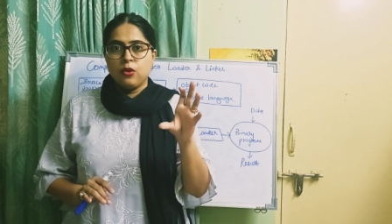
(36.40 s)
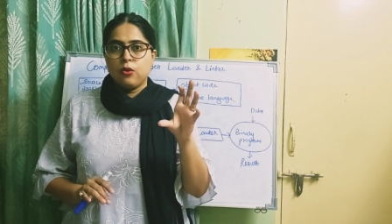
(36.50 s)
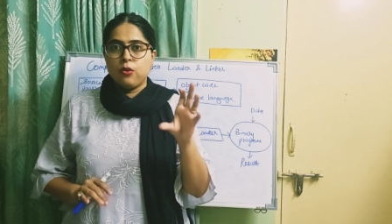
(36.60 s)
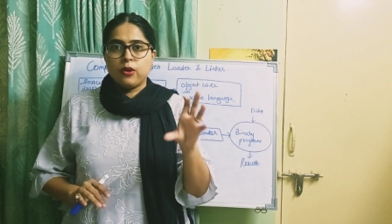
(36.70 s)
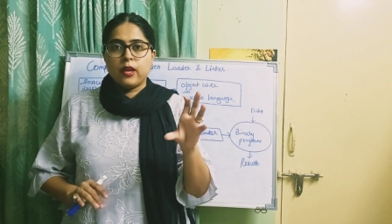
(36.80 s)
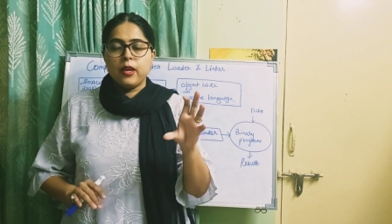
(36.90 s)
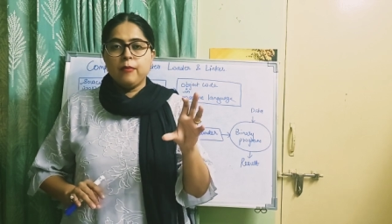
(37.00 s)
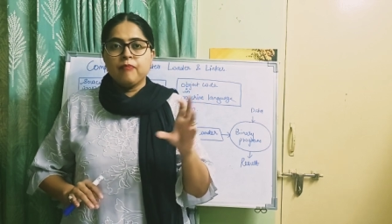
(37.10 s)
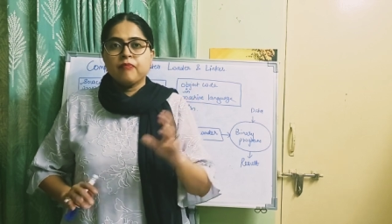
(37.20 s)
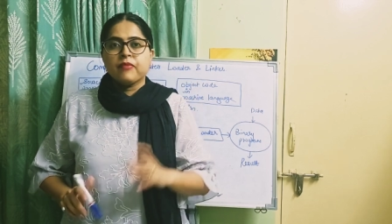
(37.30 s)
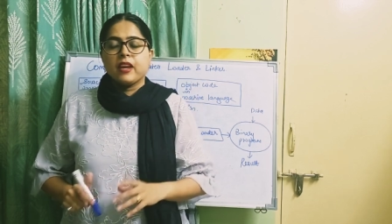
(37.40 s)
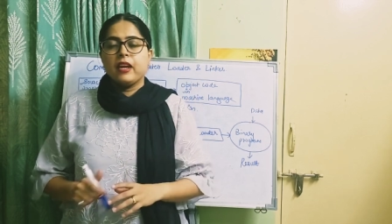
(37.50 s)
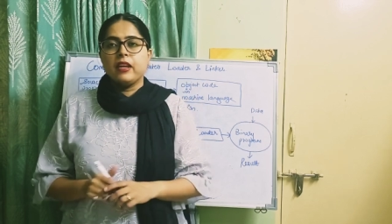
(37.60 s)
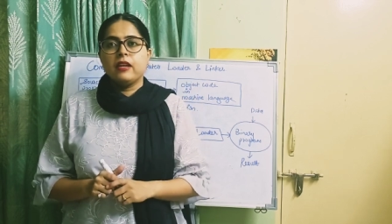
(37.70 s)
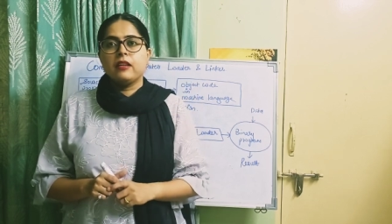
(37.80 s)
Okay,
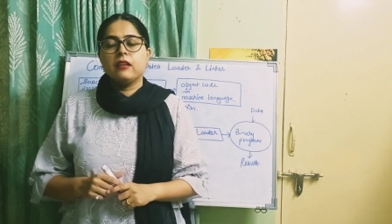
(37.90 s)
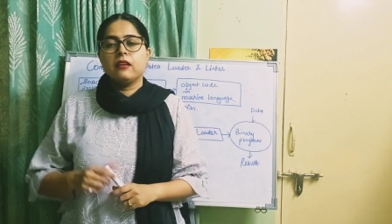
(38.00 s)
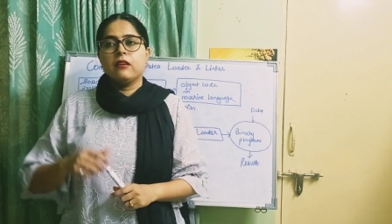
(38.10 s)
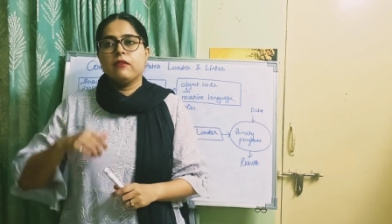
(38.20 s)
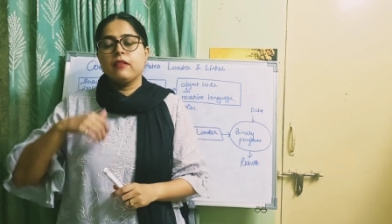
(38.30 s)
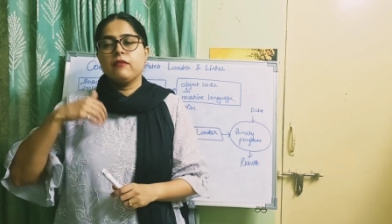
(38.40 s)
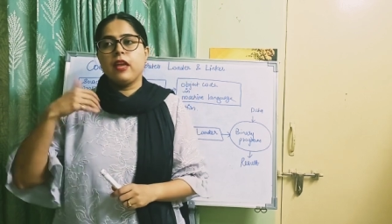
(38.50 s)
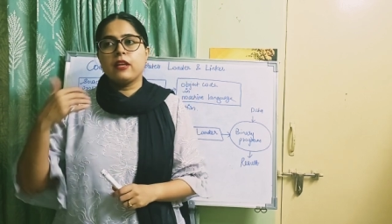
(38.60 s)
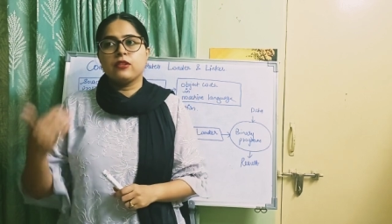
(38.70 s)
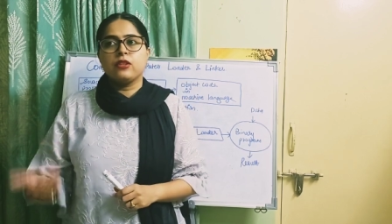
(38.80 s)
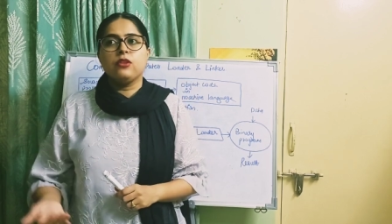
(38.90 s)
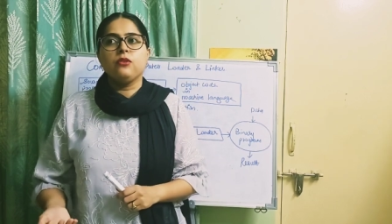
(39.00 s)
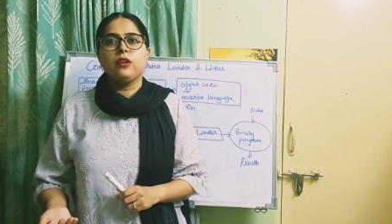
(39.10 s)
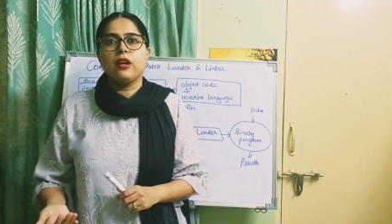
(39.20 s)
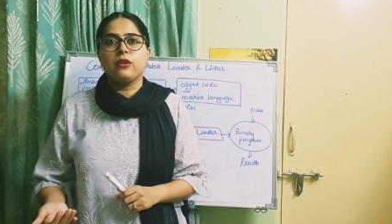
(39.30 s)
and when we
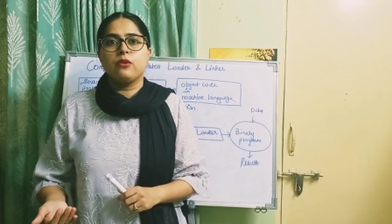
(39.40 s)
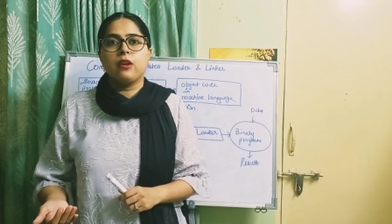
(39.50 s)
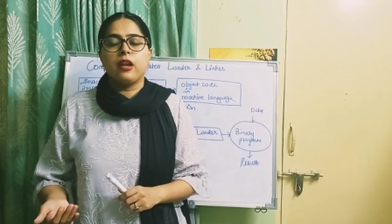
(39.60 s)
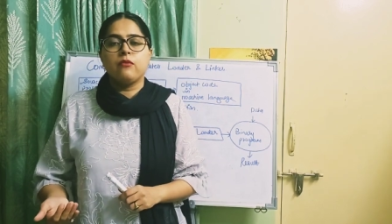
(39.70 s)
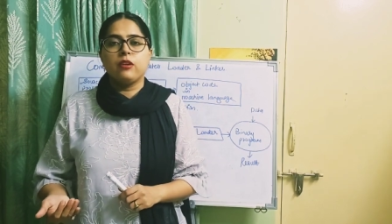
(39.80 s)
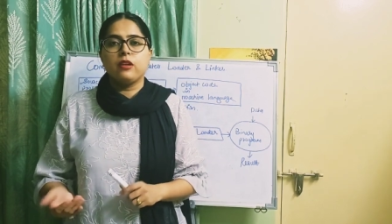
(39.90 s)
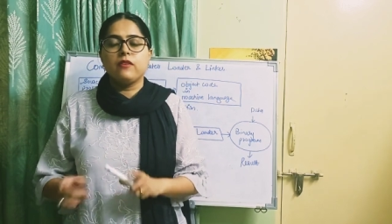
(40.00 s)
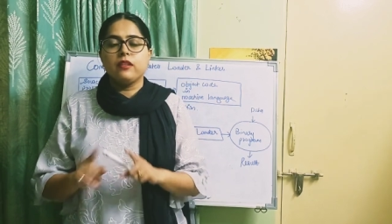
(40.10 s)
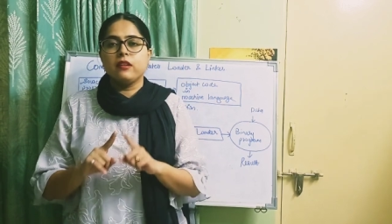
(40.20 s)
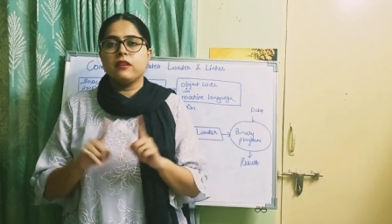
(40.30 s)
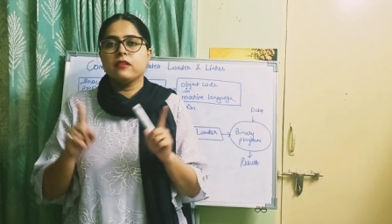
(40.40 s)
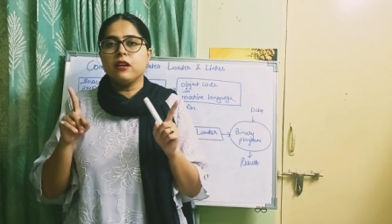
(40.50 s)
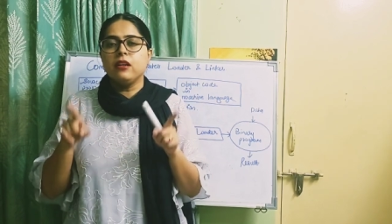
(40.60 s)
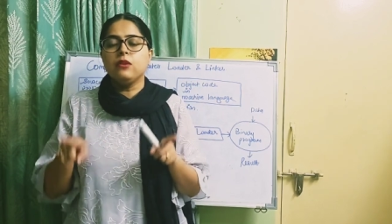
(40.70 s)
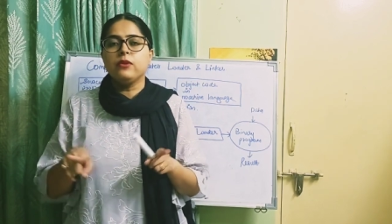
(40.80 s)
execute that code and whatever the
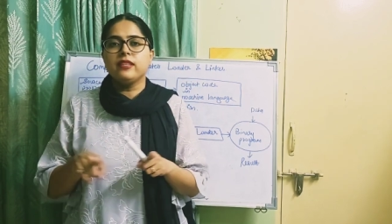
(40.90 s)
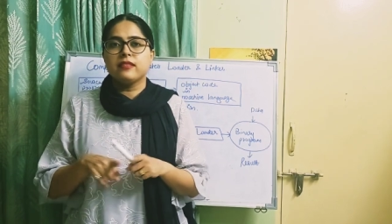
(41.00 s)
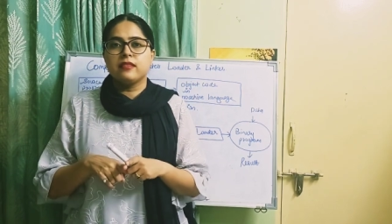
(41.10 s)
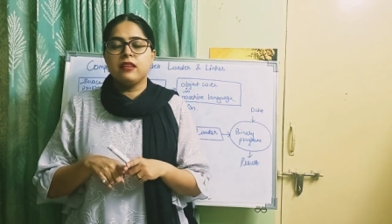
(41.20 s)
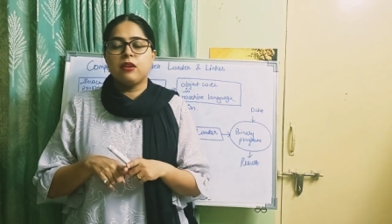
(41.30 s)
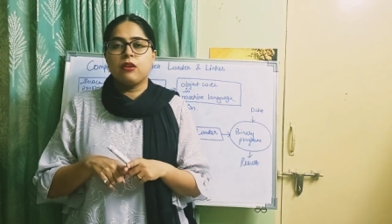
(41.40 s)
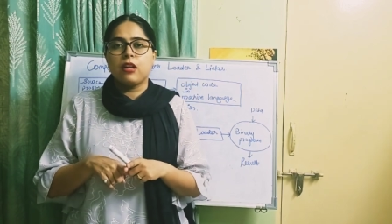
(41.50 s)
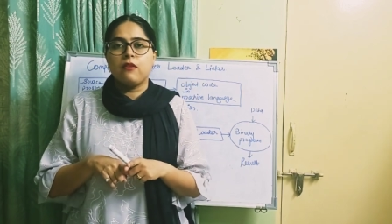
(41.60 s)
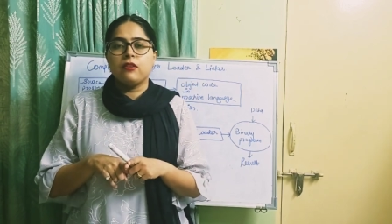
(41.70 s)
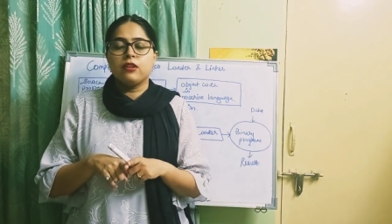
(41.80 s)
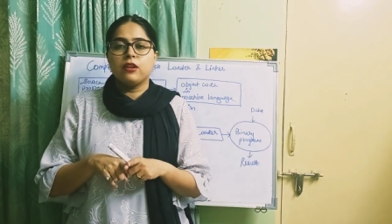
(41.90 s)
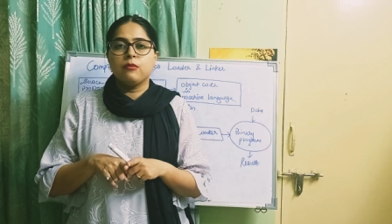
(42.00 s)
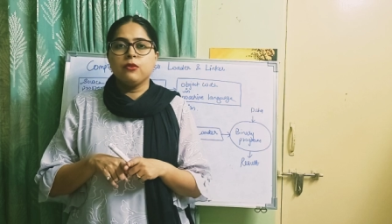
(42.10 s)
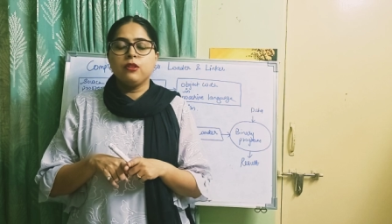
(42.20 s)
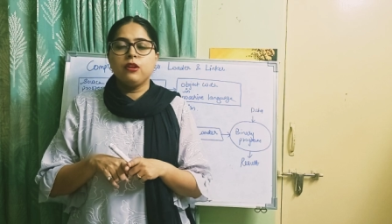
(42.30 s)
result we see on our
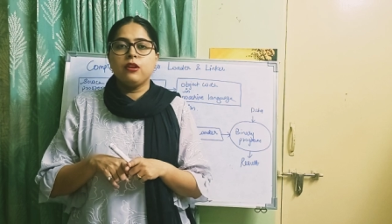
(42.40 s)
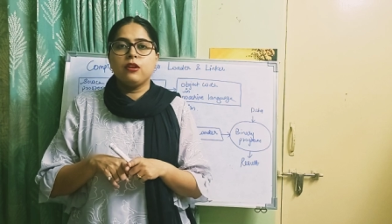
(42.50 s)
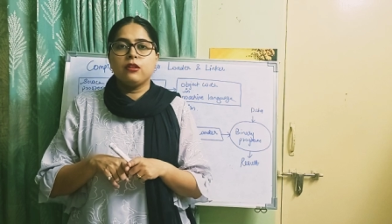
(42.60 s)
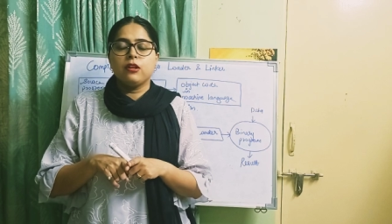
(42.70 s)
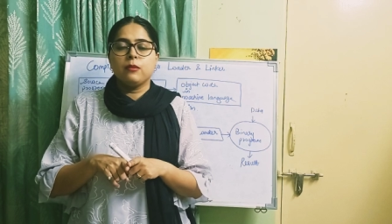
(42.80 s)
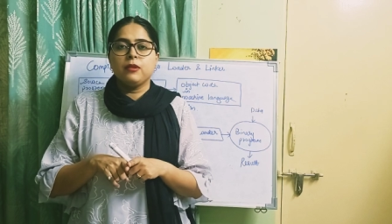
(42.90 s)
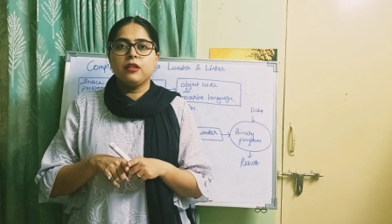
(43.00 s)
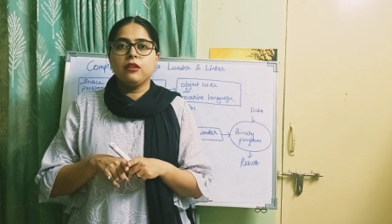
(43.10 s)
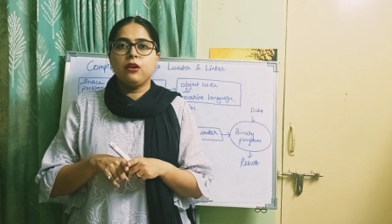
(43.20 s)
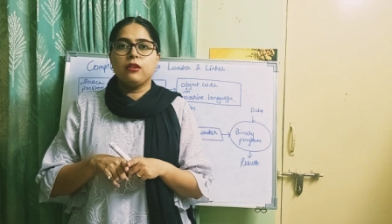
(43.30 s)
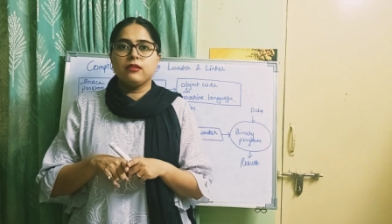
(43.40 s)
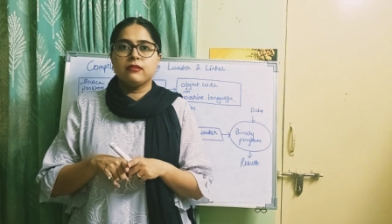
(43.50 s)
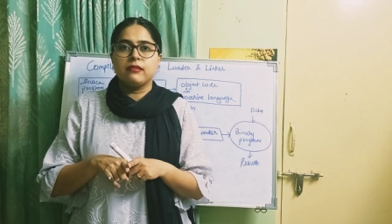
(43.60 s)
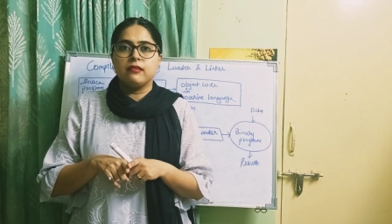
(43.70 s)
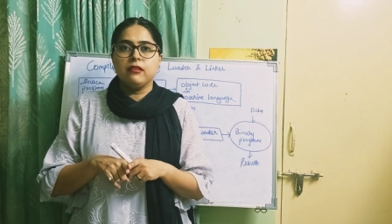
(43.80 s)
terminal or
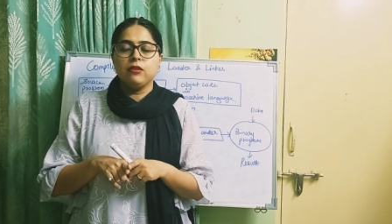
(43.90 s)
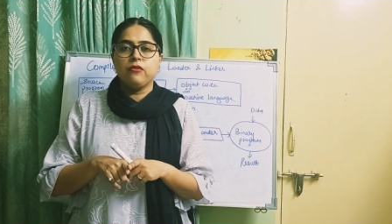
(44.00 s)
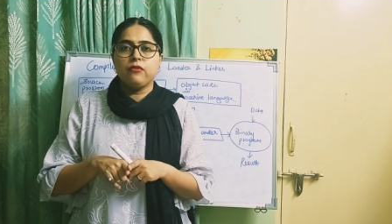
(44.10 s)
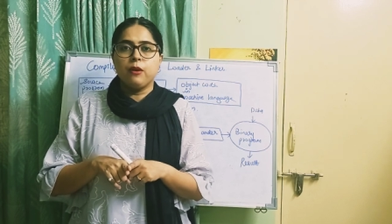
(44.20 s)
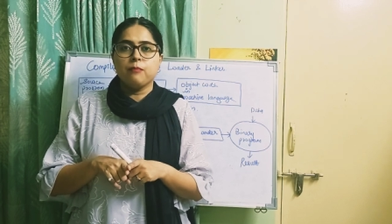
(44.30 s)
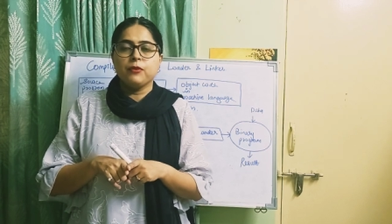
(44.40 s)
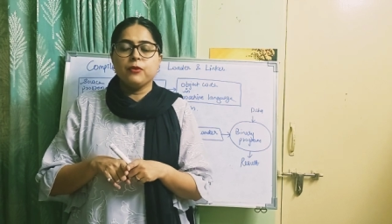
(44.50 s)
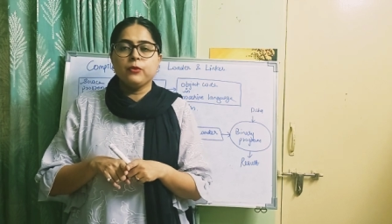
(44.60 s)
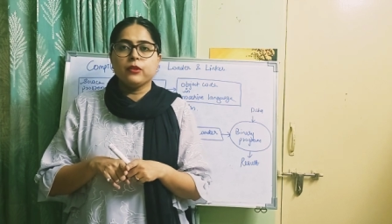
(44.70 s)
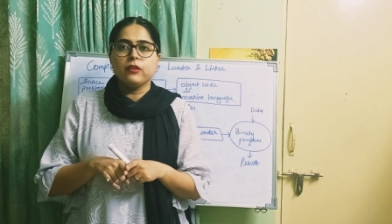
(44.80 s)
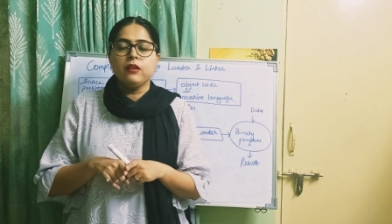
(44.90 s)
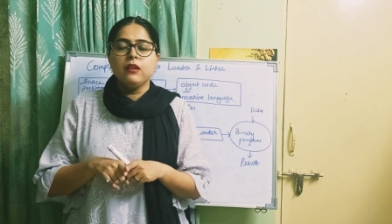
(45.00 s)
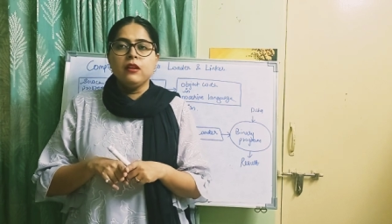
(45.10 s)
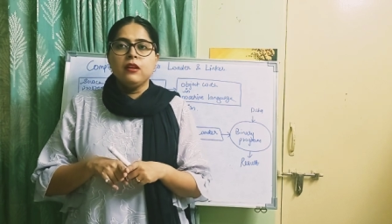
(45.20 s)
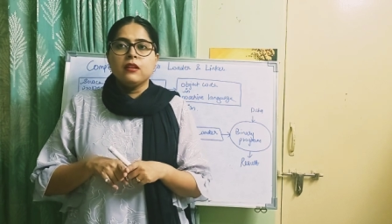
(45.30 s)
screen of computer,
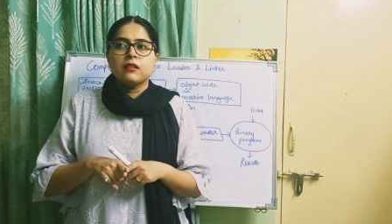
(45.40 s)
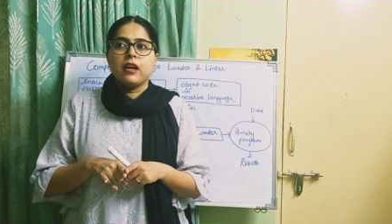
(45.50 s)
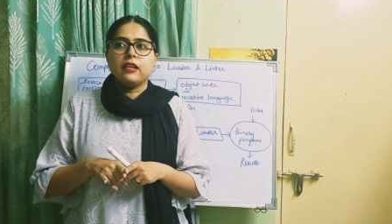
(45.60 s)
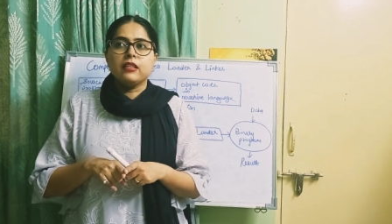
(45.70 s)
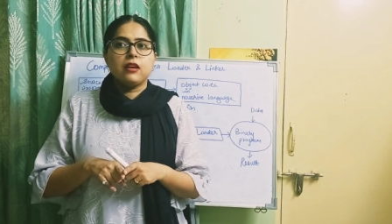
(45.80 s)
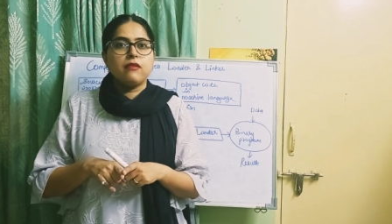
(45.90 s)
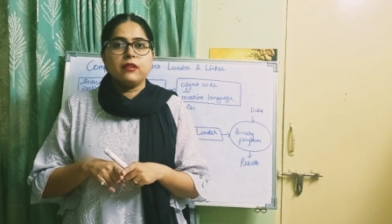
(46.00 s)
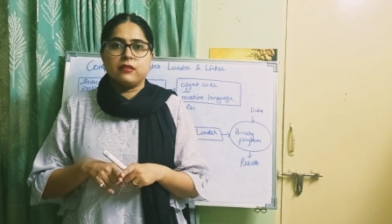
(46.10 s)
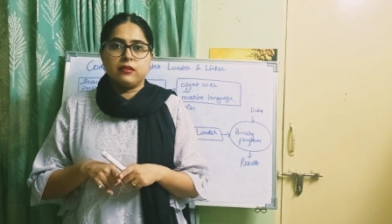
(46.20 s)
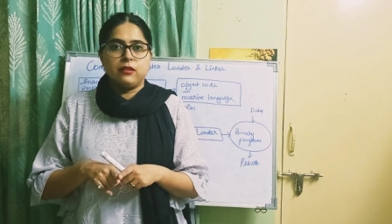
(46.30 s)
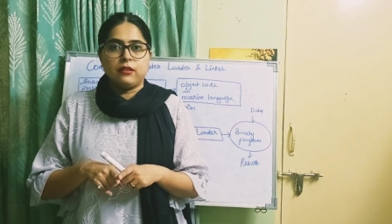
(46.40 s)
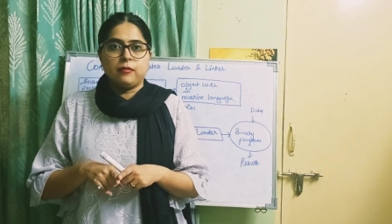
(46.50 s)
that is our result.